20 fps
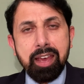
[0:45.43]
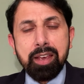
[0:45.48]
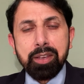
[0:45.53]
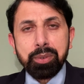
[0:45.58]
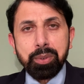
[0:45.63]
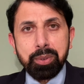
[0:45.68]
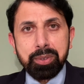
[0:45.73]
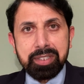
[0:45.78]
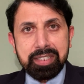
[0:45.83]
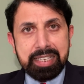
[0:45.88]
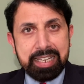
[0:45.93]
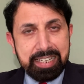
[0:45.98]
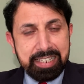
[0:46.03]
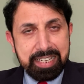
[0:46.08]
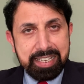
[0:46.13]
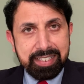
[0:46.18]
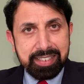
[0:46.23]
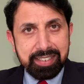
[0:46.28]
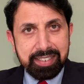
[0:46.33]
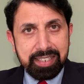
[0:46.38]
So
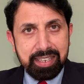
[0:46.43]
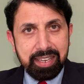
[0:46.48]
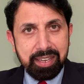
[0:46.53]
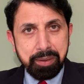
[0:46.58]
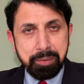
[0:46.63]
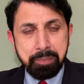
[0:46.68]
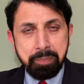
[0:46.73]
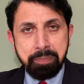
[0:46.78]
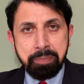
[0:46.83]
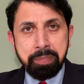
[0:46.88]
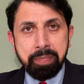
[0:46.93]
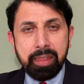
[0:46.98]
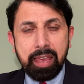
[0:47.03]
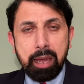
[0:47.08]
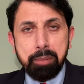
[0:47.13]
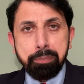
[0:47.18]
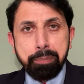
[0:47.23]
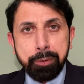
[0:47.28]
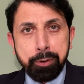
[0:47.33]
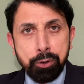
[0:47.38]
CDC
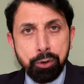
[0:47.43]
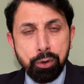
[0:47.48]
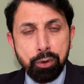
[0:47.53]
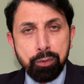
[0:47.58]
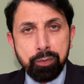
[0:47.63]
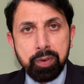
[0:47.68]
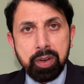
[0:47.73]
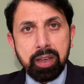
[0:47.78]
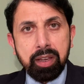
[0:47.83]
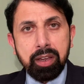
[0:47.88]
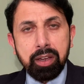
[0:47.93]
approved